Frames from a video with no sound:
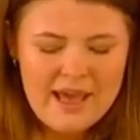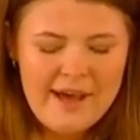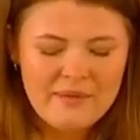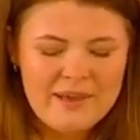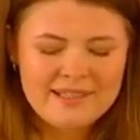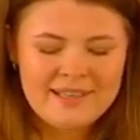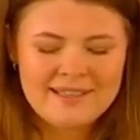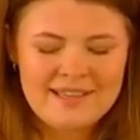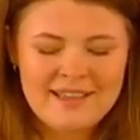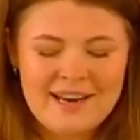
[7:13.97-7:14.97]
How amazing
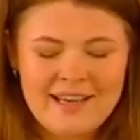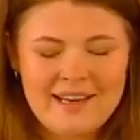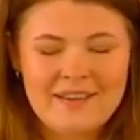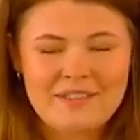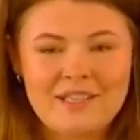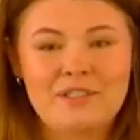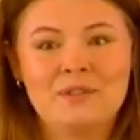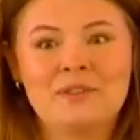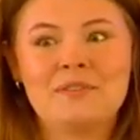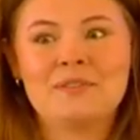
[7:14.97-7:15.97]
is it that I can have such a
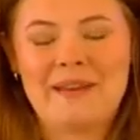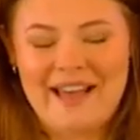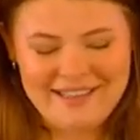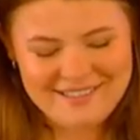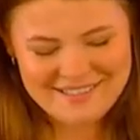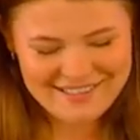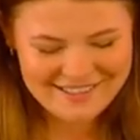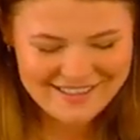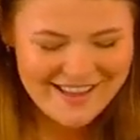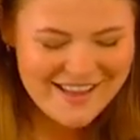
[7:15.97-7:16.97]
gross past
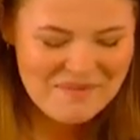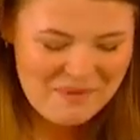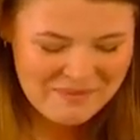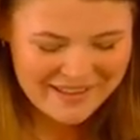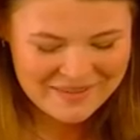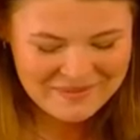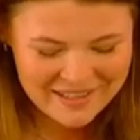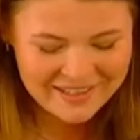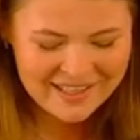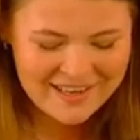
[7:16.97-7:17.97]
but be
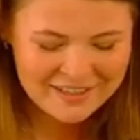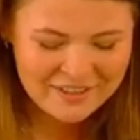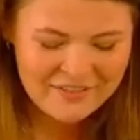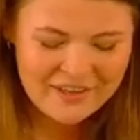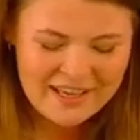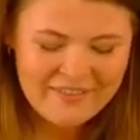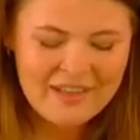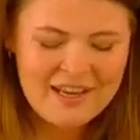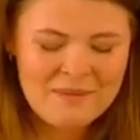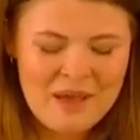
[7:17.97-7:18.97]
completely and utterly
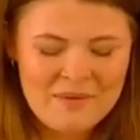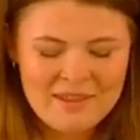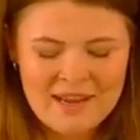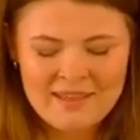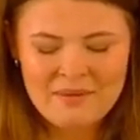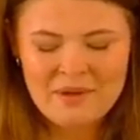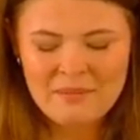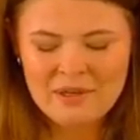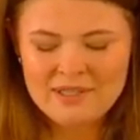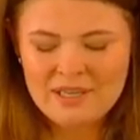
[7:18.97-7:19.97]
forgiven and met with nothing but
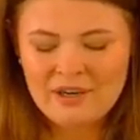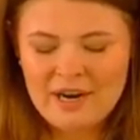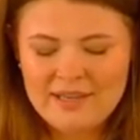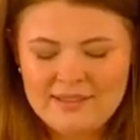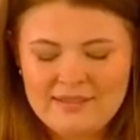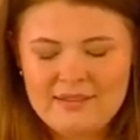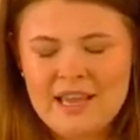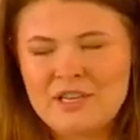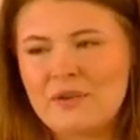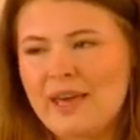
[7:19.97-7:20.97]
mercy and grace.
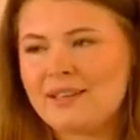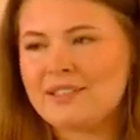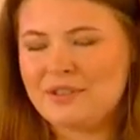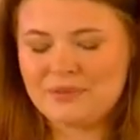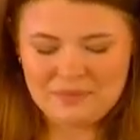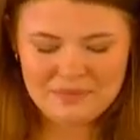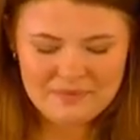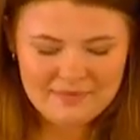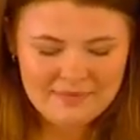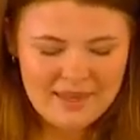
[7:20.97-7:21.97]
And you can too.
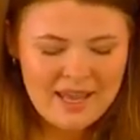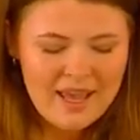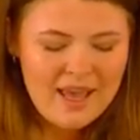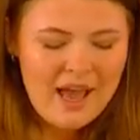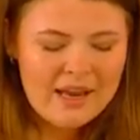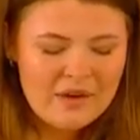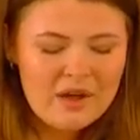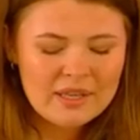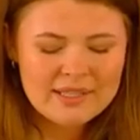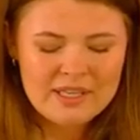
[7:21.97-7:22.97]
I know
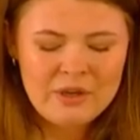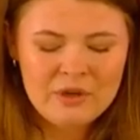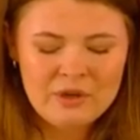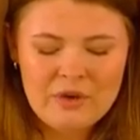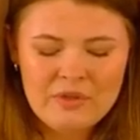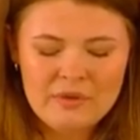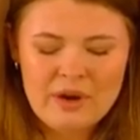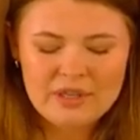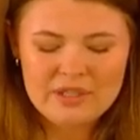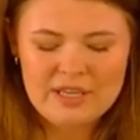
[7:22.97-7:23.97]
I'll continue to grow through
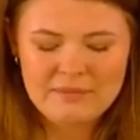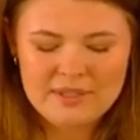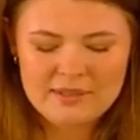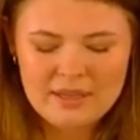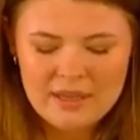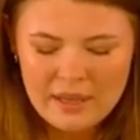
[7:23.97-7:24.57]
hardships,